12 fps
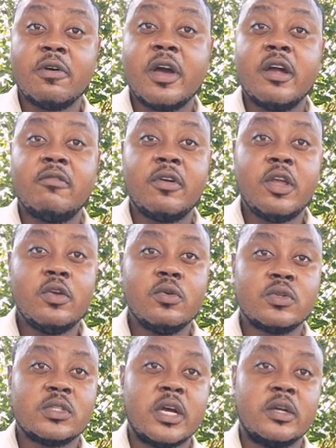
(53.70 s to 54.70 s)
for every
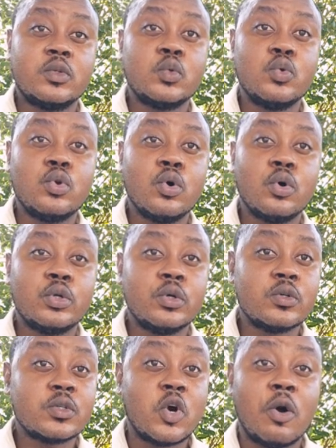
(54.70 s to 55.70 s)
user to know
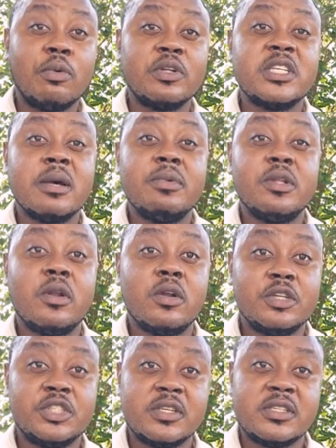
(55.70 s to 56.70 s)
those common
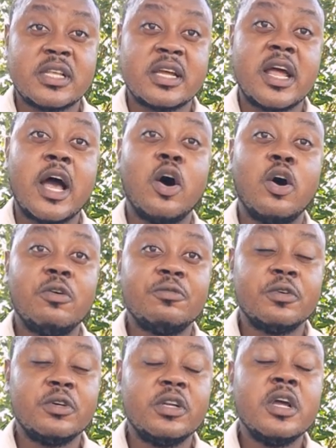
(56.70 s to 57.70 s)
terminologies that are
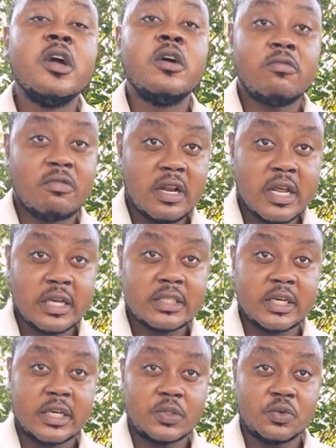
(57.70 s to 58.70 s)
often
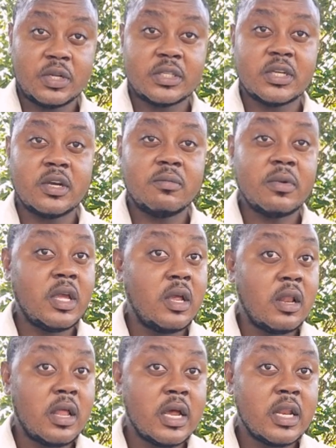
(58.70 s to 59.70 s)
related to the term
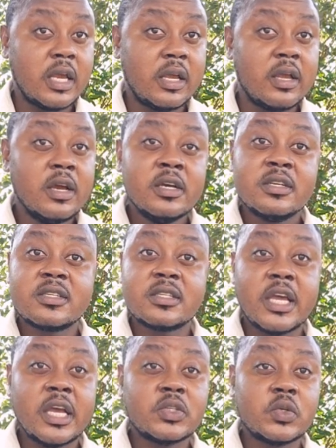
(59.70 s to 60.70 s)
e-learning.
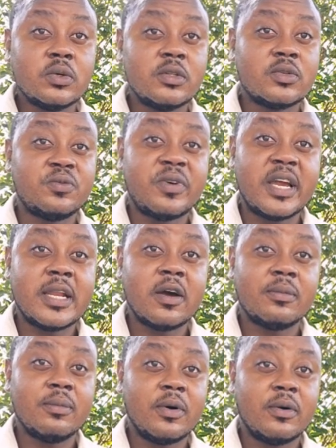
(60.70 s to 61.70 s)
Stay tuned to find
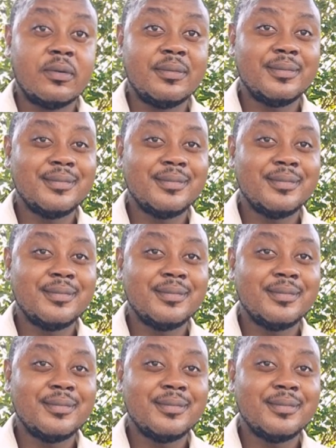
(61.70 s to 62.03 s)
out more.